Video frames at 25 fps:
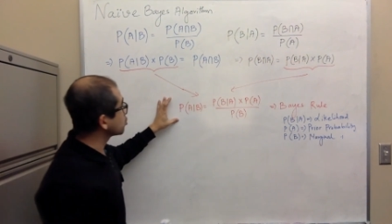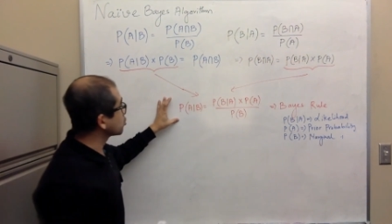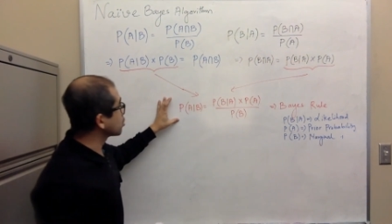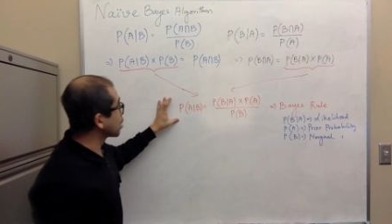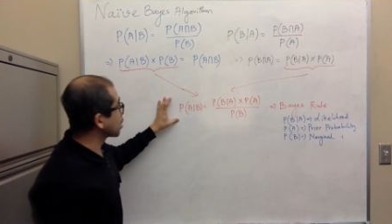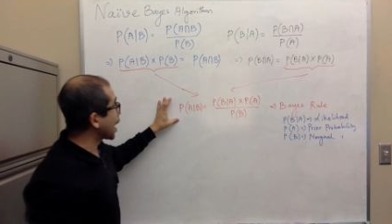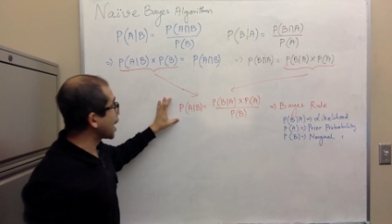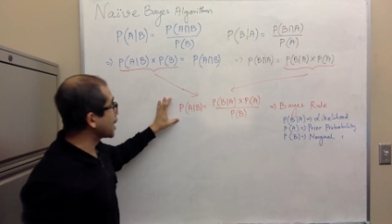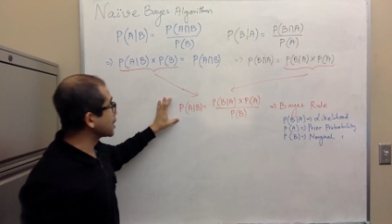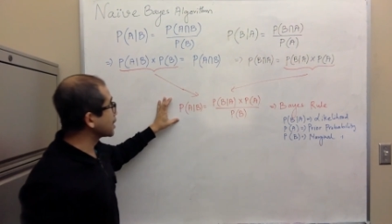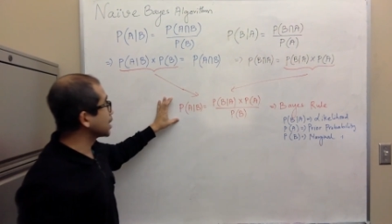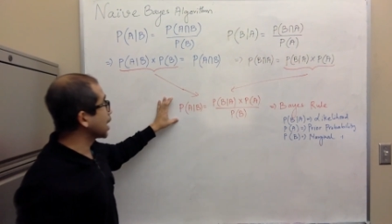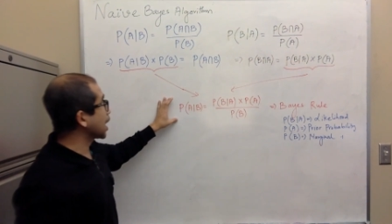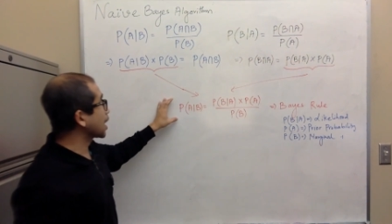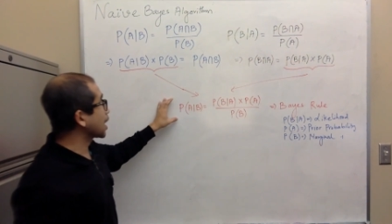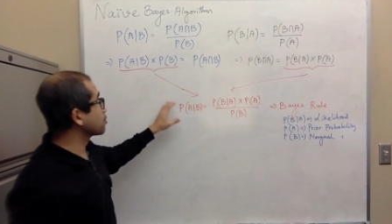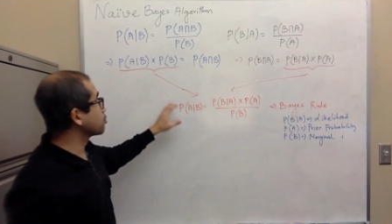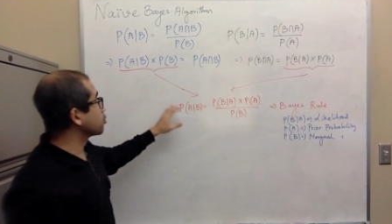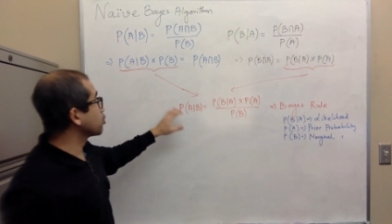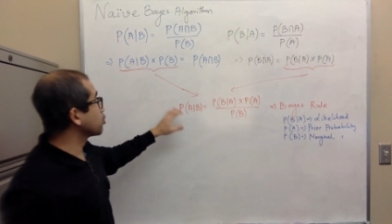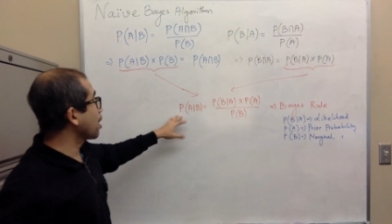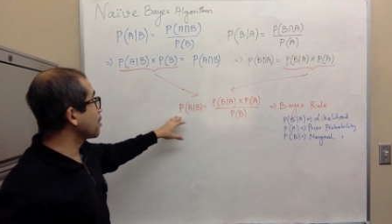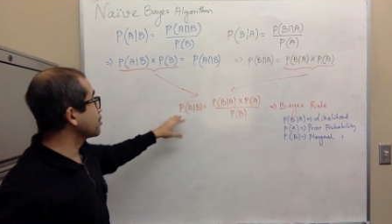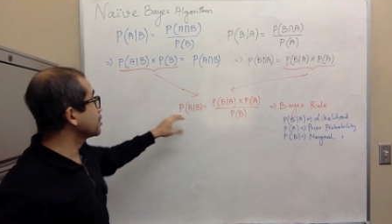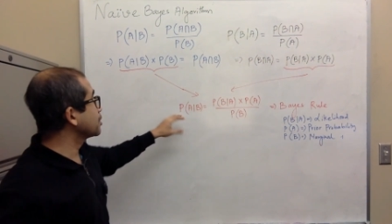write that
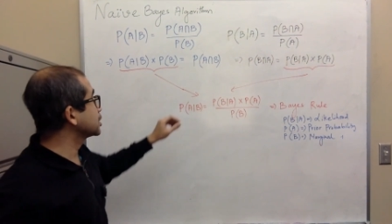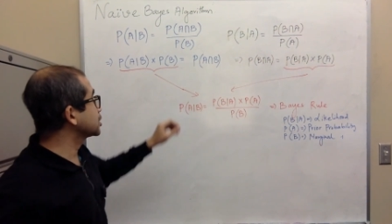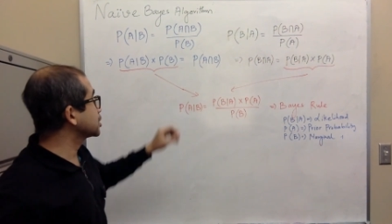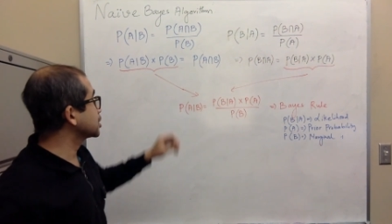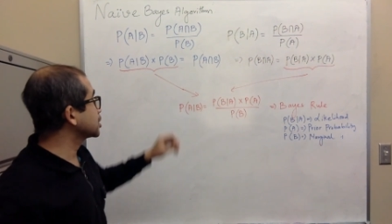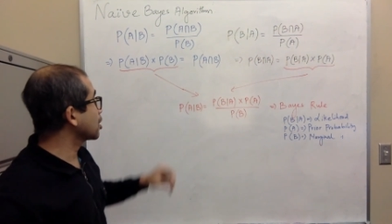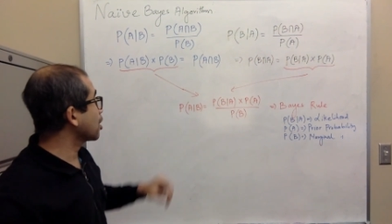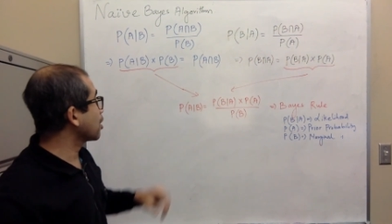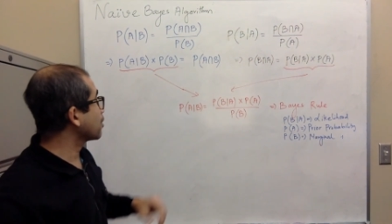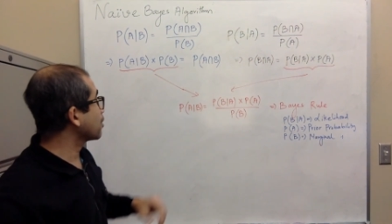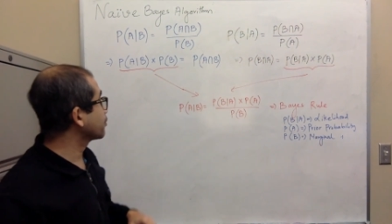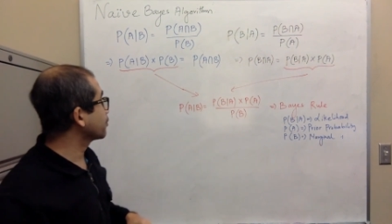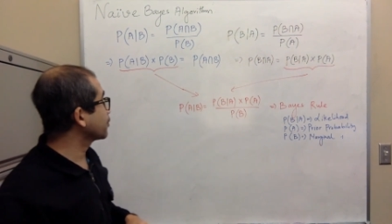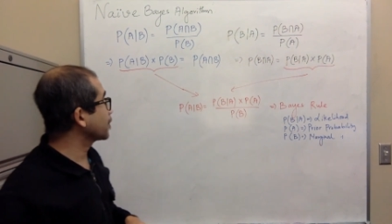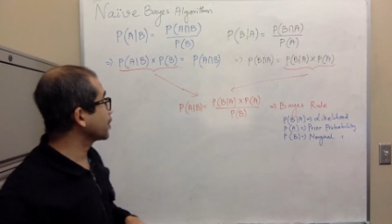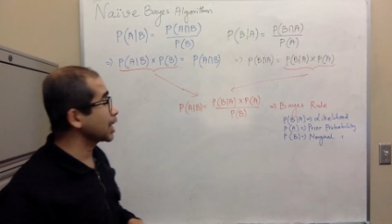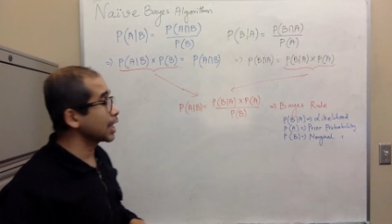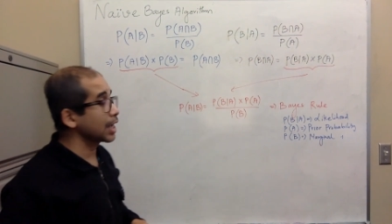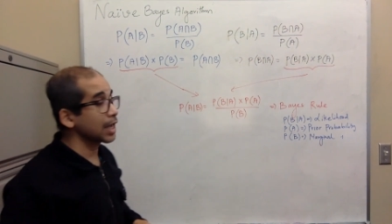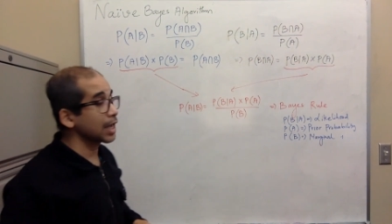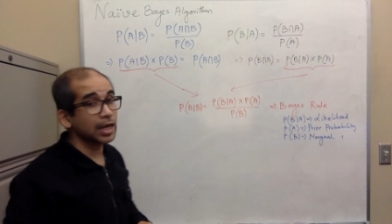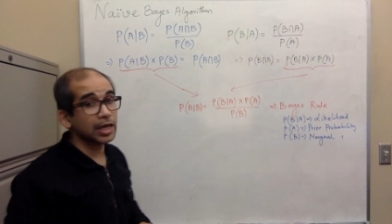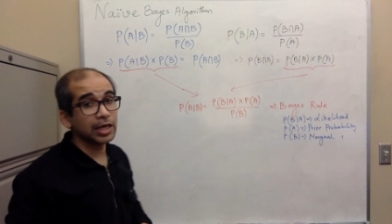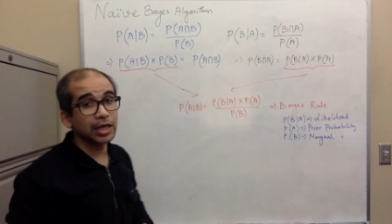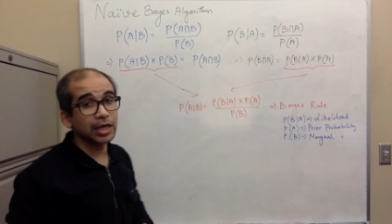probability of
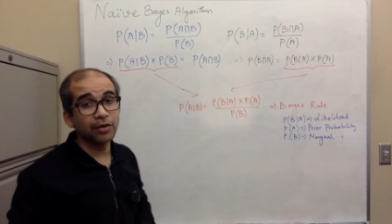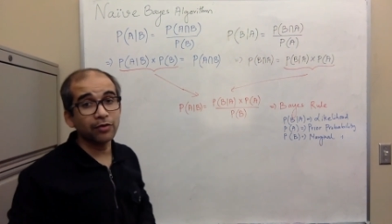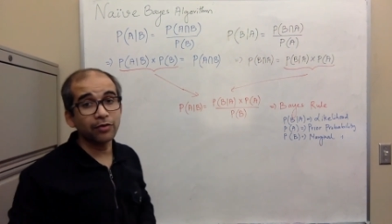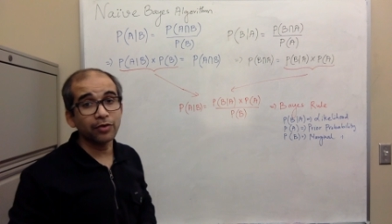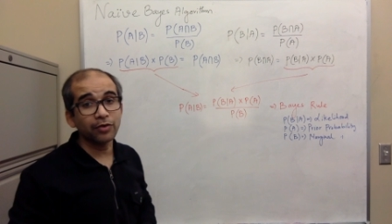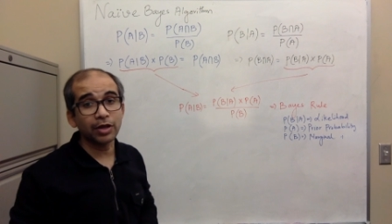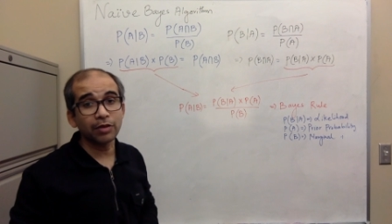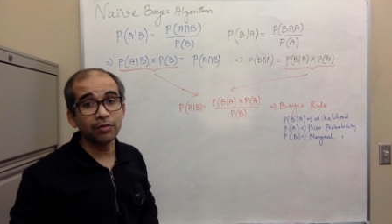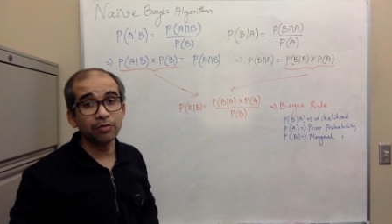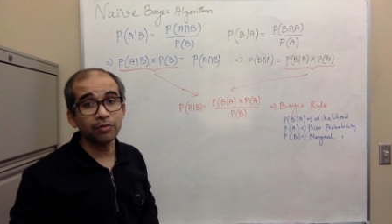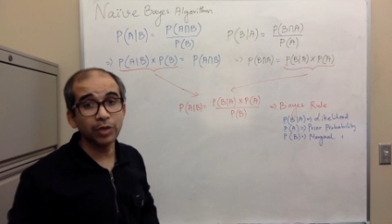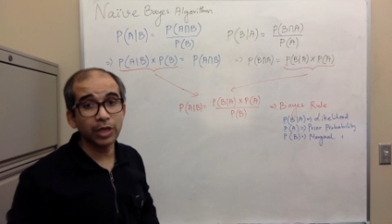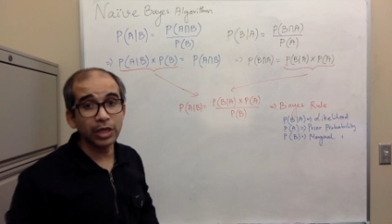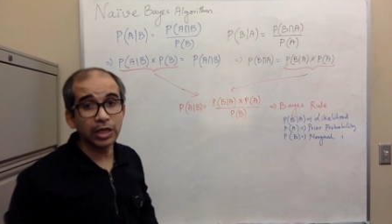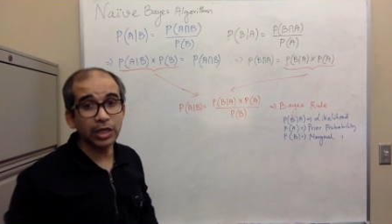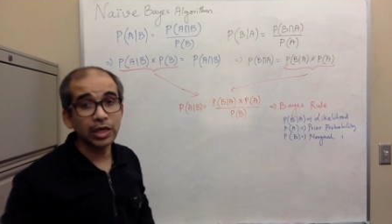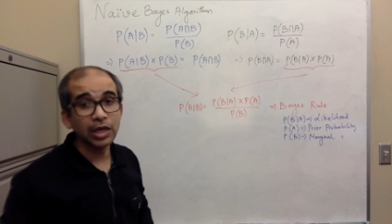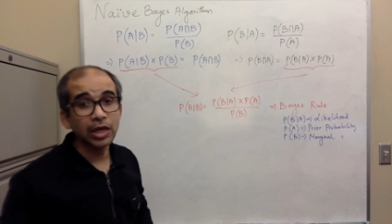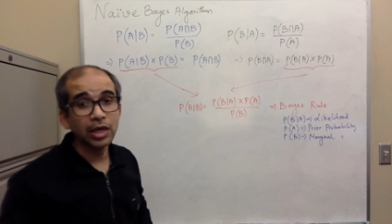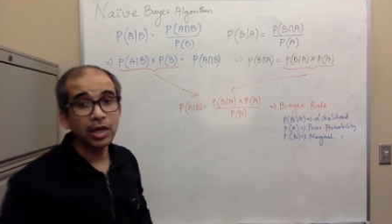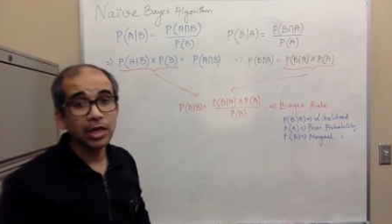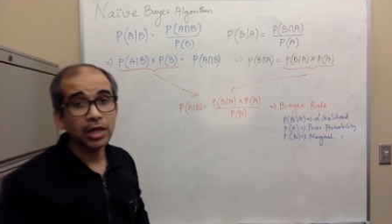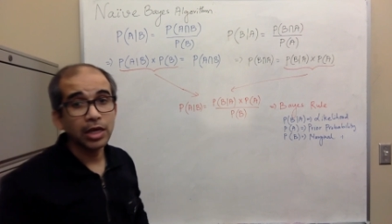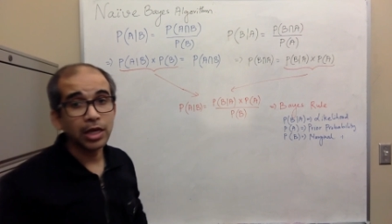A given B